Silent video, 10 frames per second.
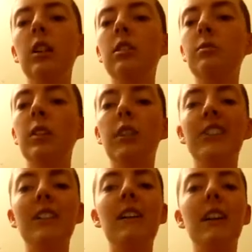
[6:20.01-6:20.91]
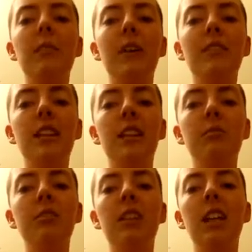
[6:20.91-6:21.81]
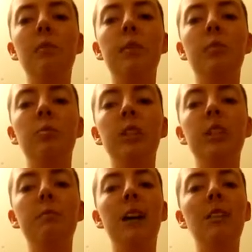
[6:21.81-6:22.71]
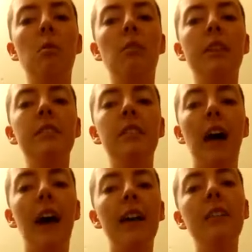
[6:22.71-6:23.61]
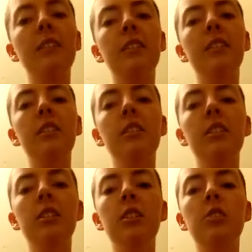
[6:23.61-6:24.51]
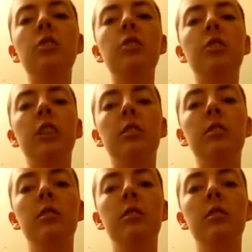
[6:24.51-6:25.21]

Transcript: Because we're not just talking about death, we're talking about the worst possible ways to die. Children